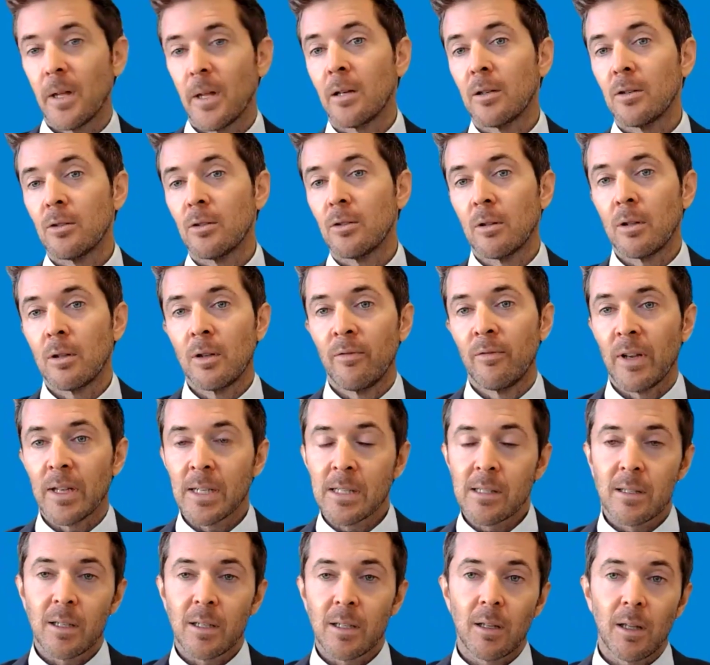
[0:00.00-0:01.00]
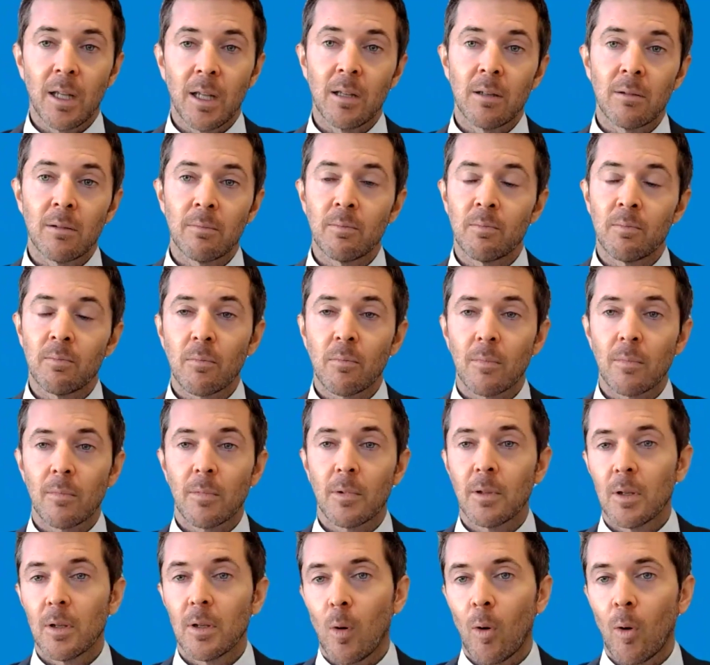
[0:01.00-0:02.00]
and you're investing in
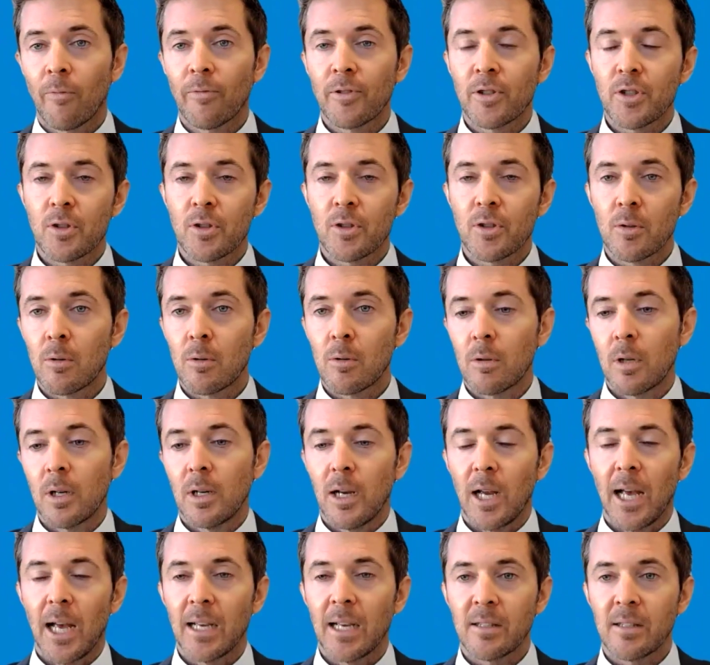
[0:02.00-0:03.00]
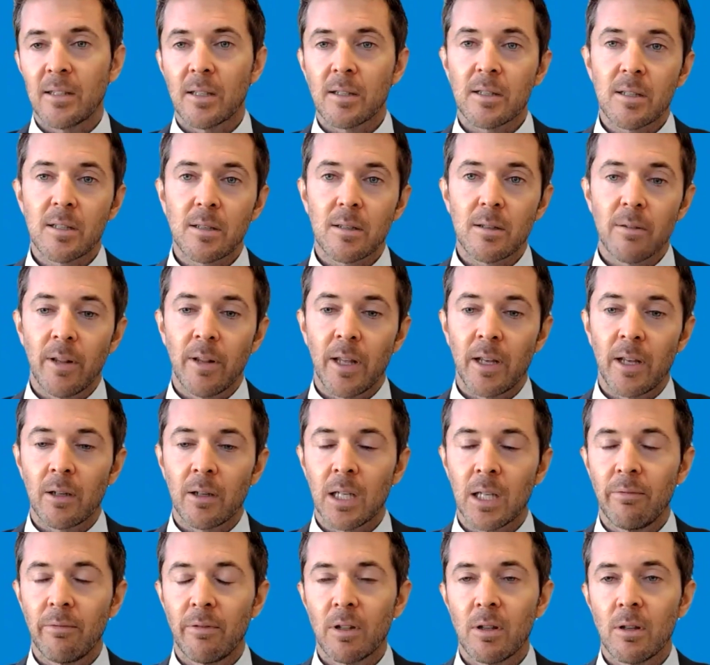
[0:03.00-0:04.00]
offshore assets that are
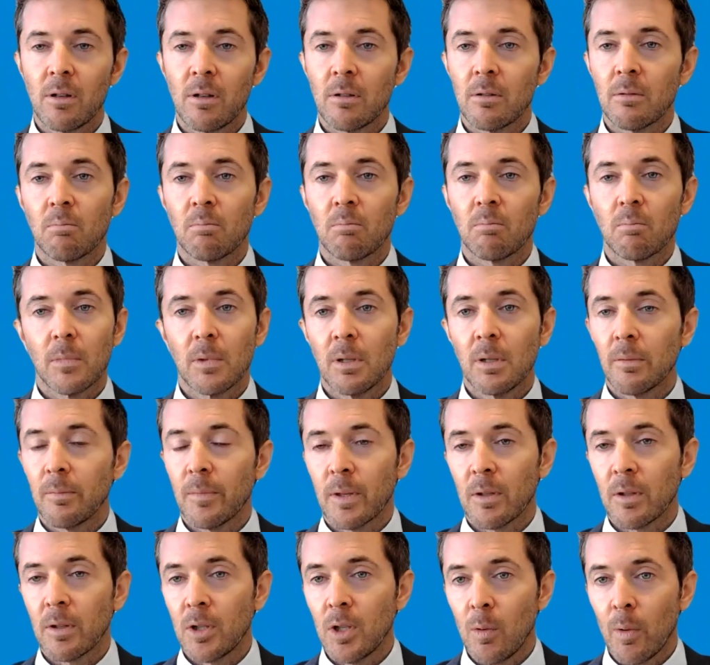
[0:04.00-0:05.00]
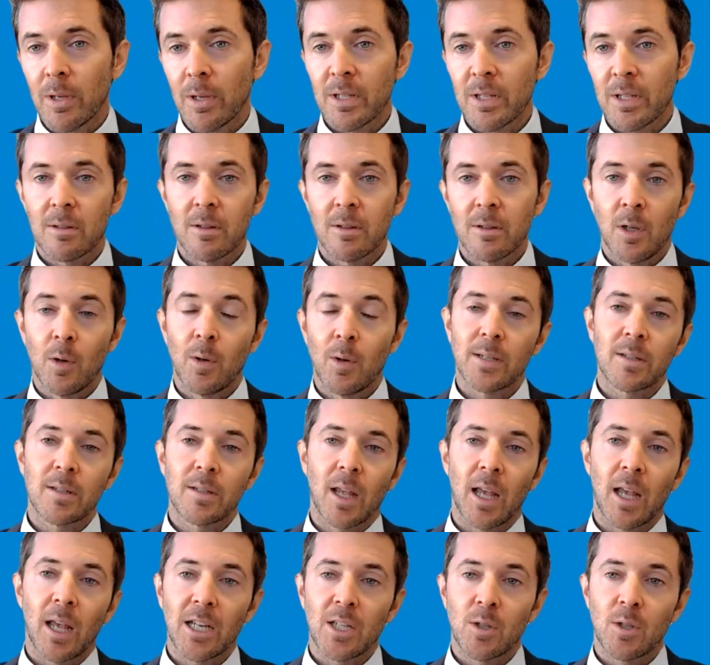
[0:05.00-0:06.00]
giving you, US
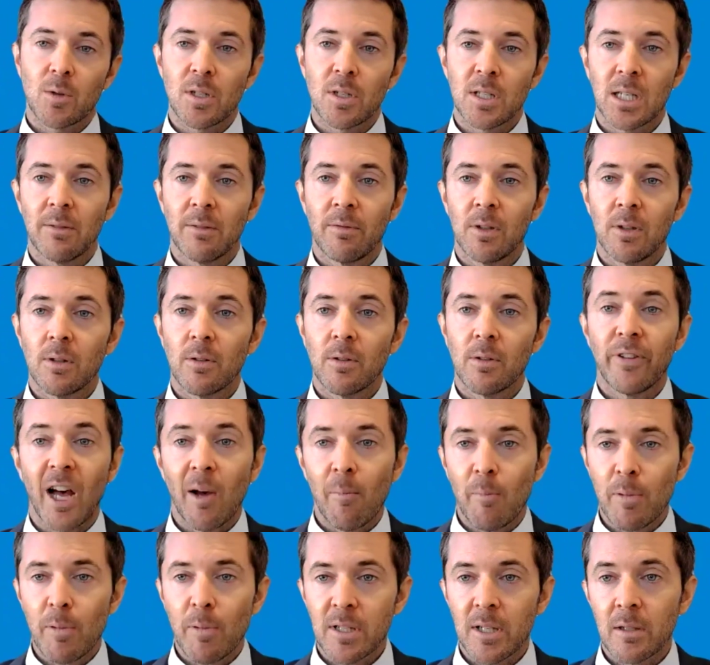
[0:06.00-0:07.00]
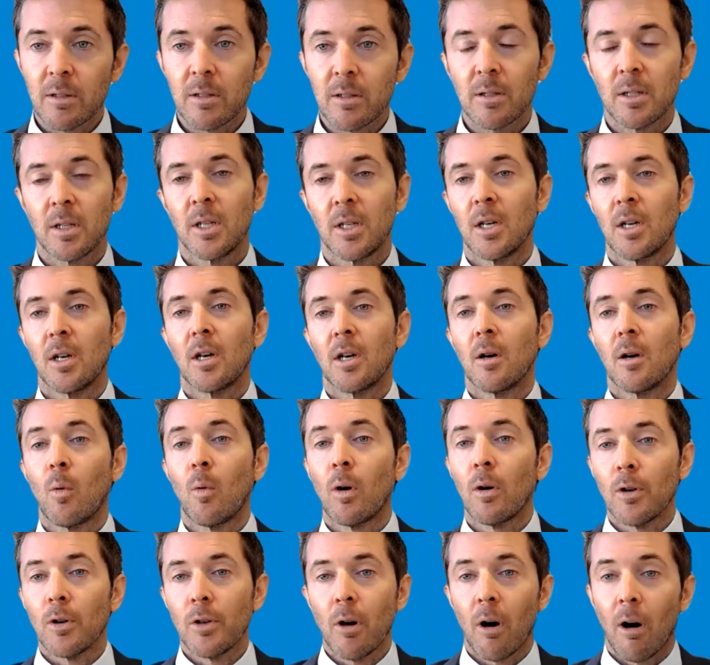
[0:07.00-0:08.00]
cash, which is giving you 5%,
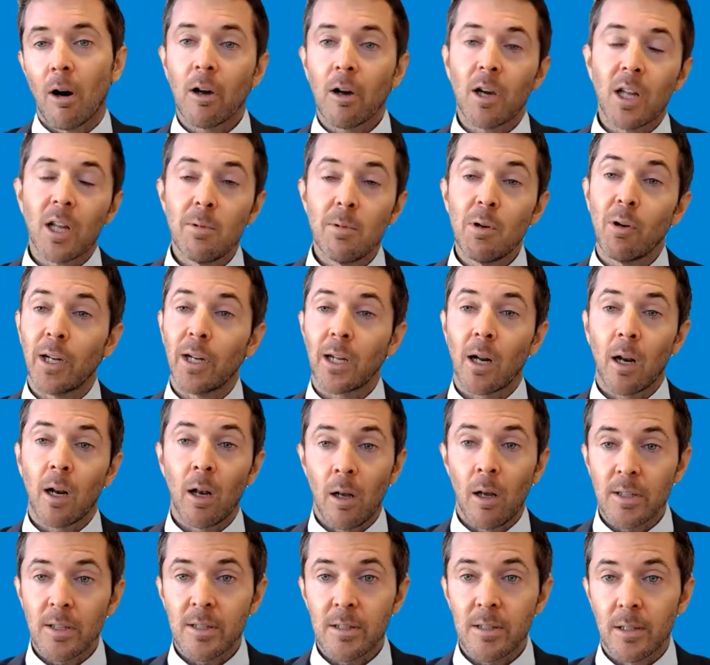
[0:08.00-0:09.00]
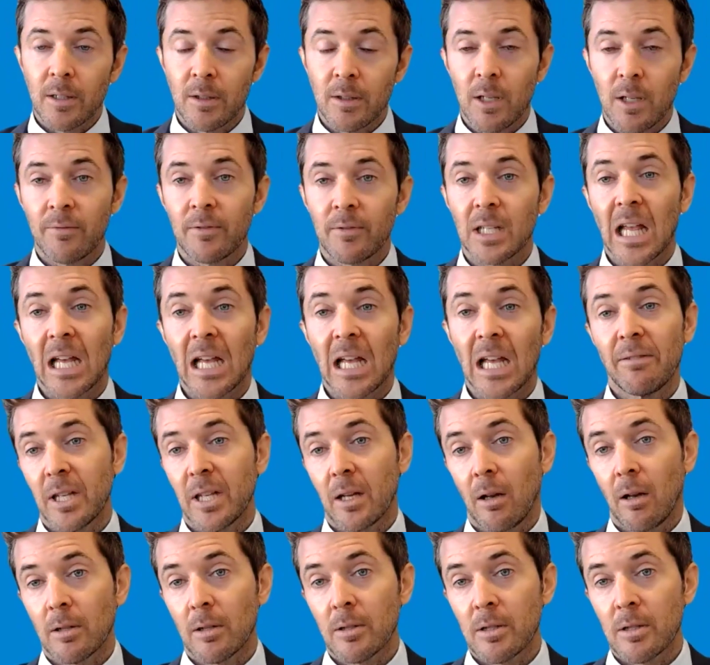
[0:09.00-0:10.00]
well, you are going to be running a loss and you have to cover
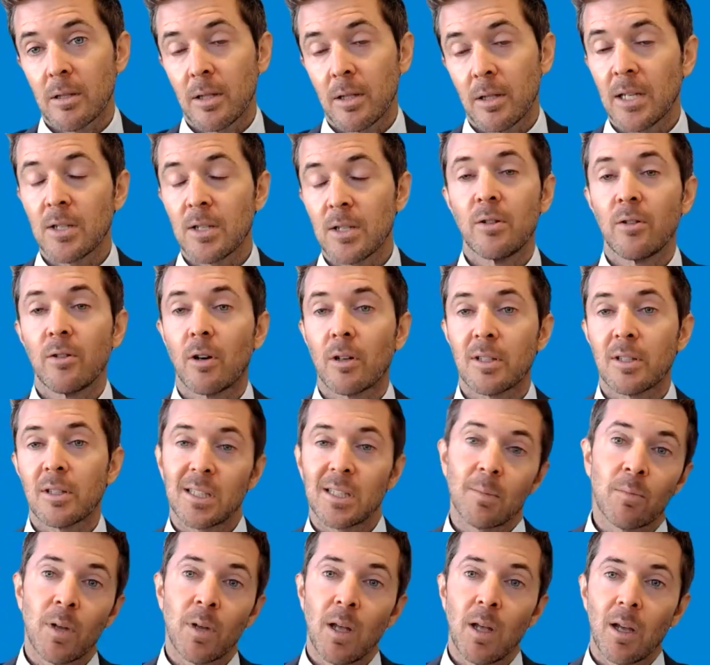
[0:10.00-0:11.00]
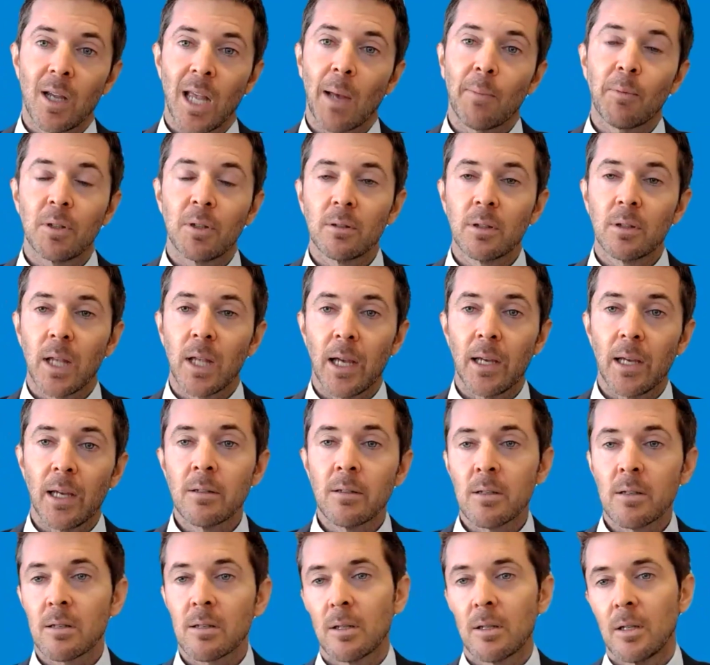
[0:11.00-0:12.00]
that loss. Yes, you've got some capital
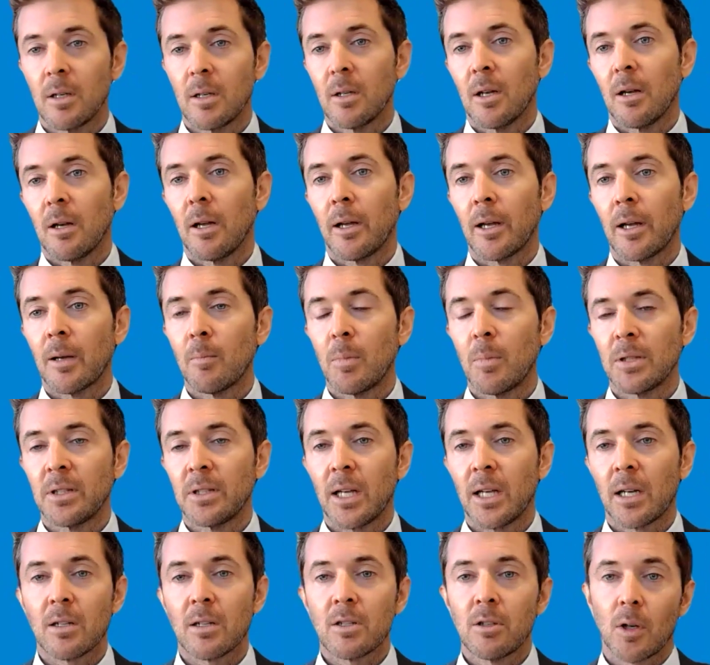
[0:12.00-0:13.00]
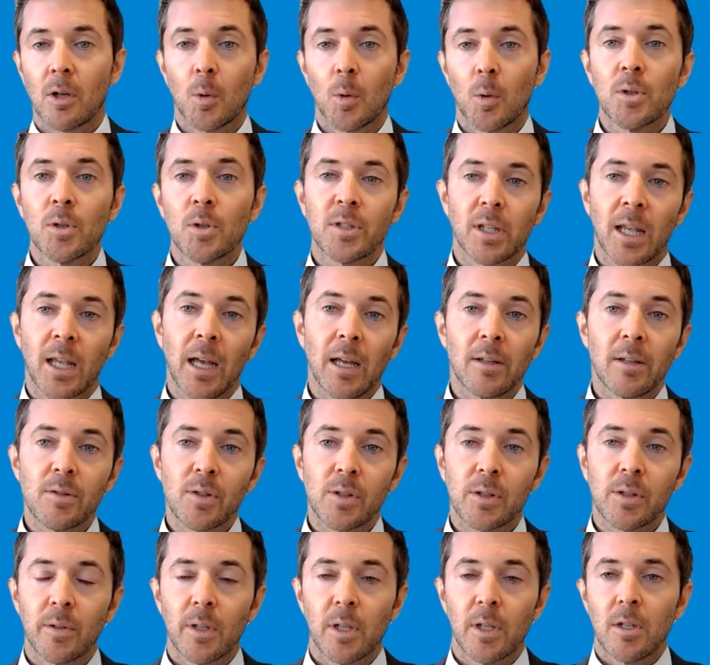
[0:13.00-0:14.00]
gains, but that is not always the
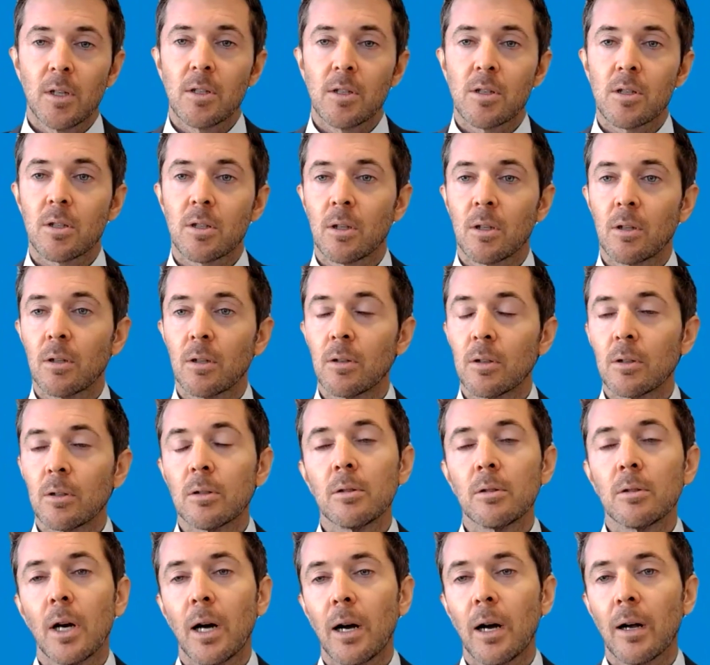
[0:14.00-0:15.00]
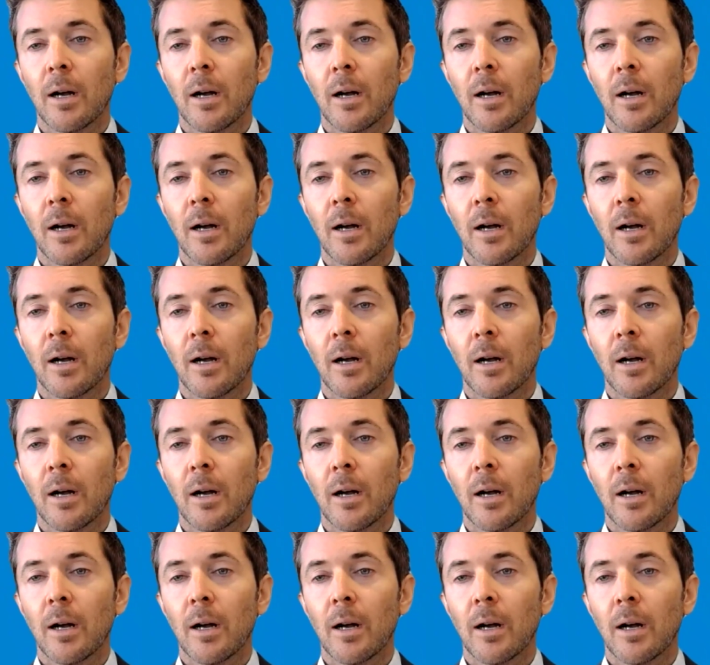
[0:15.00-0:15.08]
case. So,